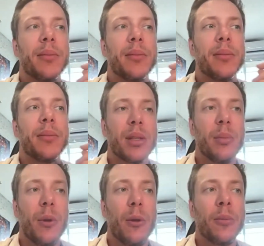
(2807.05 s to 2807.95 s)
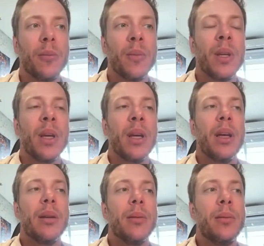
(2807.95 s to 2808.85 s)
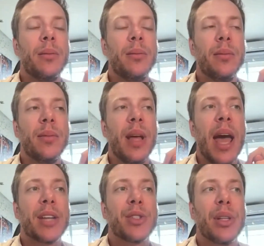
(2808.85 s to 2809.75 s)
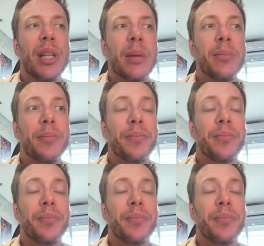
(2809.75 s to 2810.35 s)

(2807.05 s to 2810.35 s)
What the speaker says: possible. Actually,